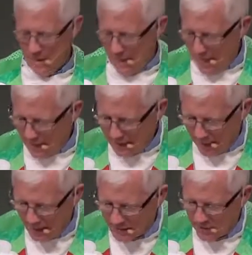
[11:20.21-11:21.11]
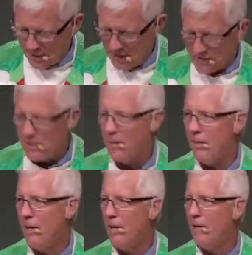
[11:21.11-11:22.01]
And God says
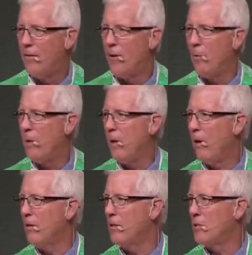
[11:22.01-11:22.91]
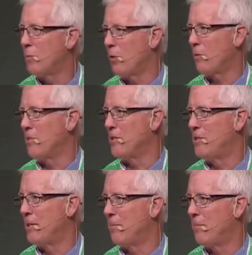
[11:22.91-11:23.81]
that we are his
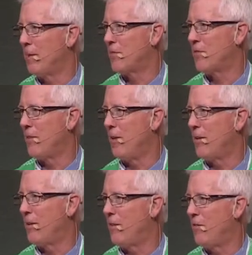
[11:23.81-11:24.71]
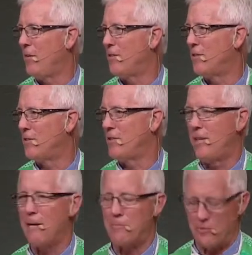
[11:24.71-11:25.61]
workmanship. That's found in Ephesians
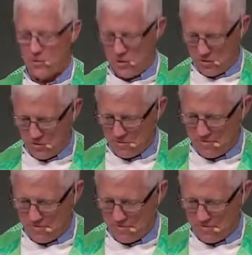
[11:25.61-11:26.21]
chapter 2.